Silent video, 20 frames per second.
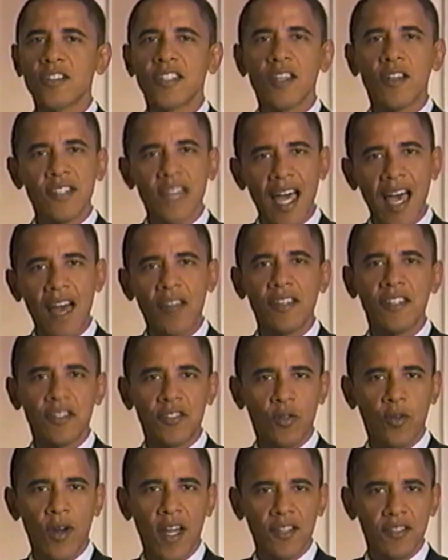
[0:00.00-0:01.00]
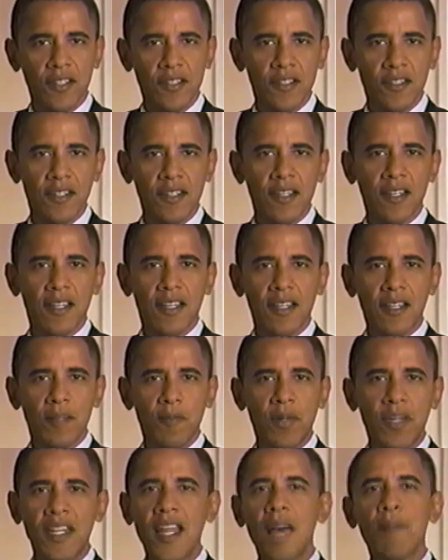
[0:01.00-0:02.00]
ourselves out of this crisis,
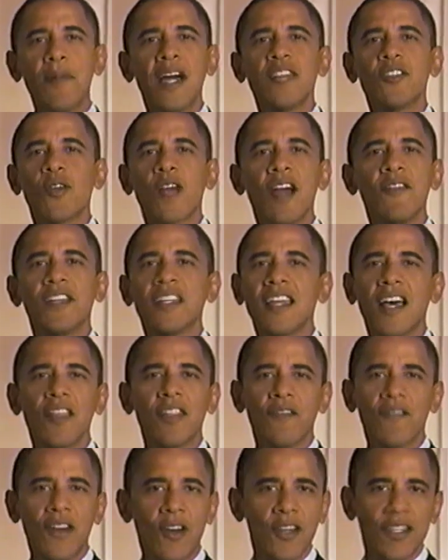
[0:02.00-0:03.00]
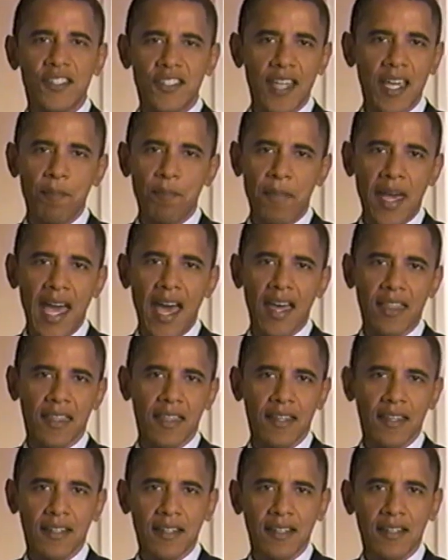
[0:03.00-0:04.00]
but not by driving down the very same path.
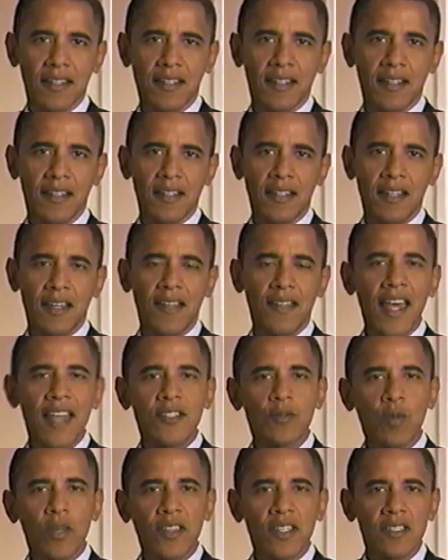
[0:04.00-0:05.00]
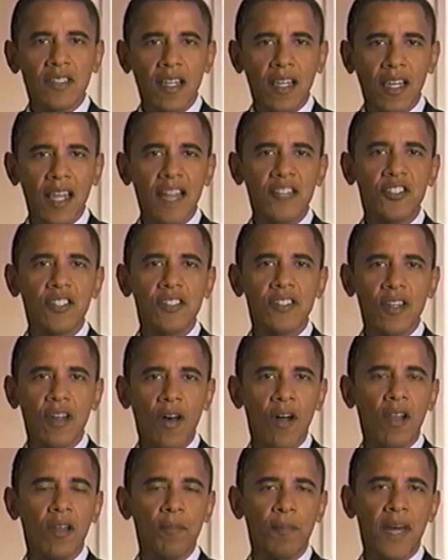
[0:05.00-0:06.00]
And that's what this election's
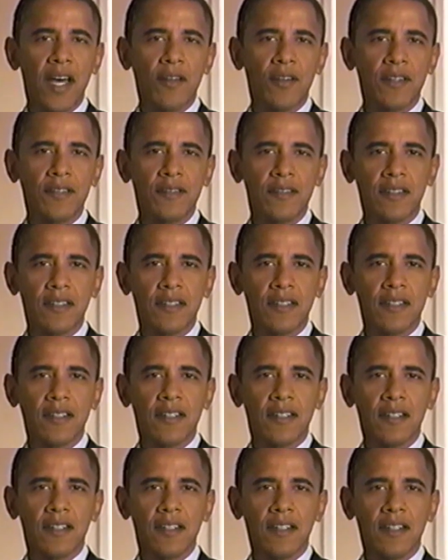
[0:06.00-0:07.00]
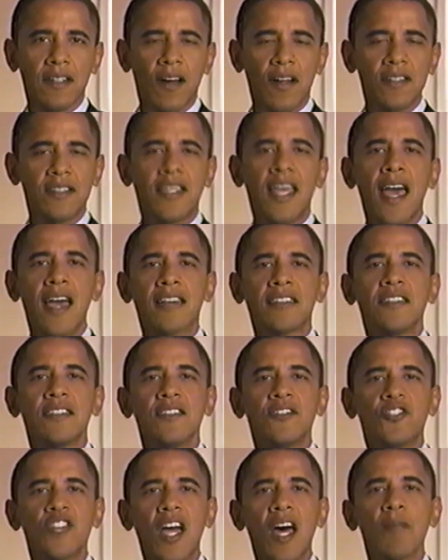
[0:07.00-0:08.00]
all about. On
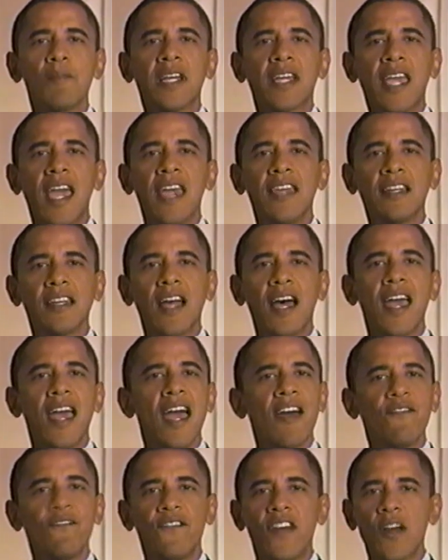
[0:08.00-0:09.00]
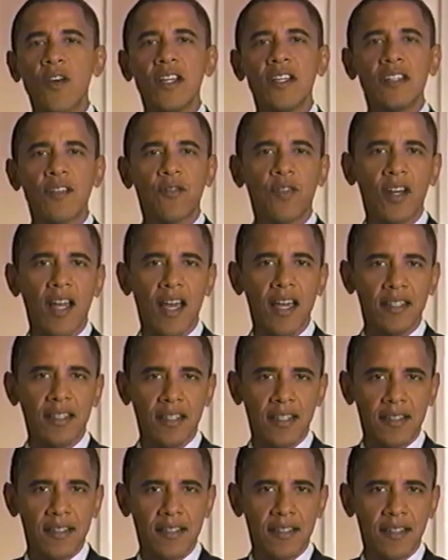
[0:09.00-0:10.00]
taxes, John McCain and I have very different
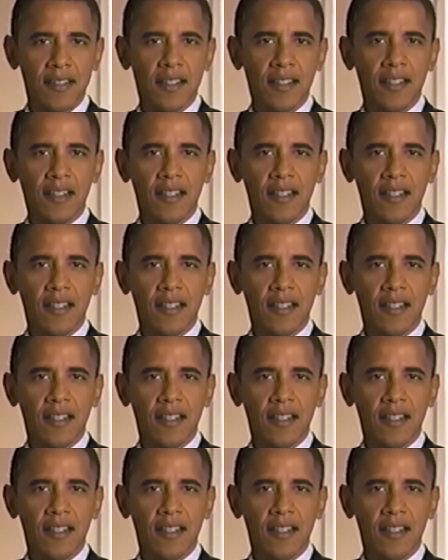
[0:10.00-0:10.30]
ideas.